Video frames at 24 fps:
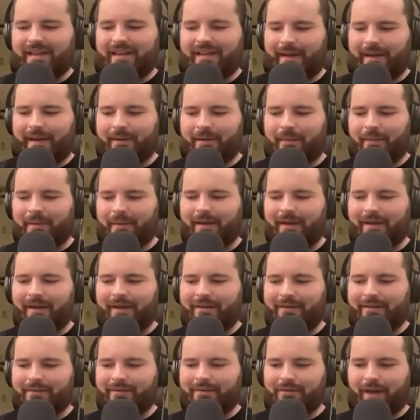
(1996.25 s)
I probably got to
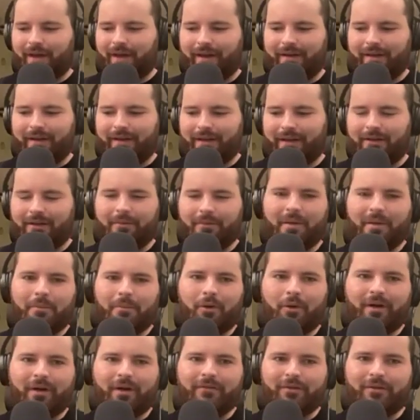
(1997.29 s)
have gotten a little bit
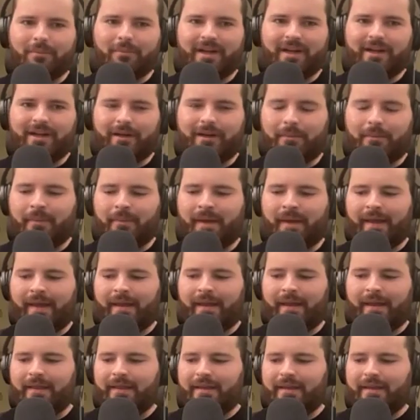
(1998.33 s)
more information, but